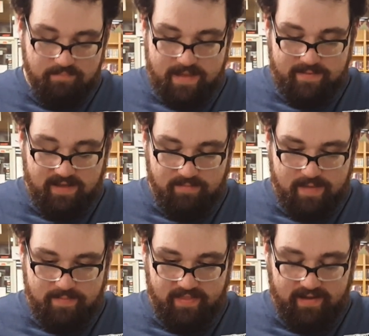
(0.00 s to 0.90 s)

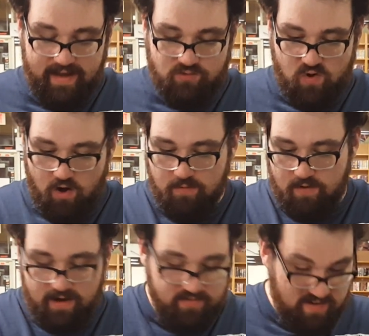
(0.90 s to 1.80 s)
Maybe like an Android arm
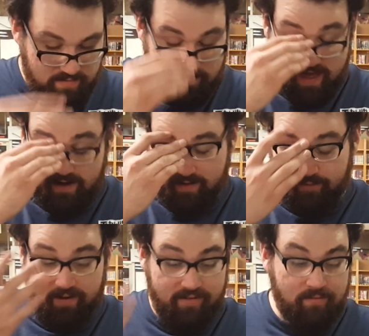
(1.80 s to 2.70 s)
breaker. This could become, I don't
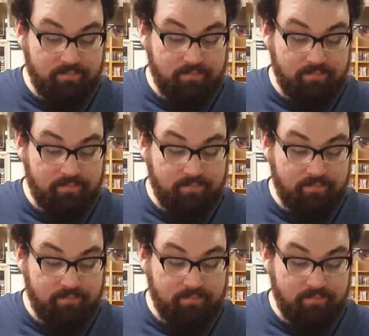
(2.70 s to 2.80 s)
know, whatever.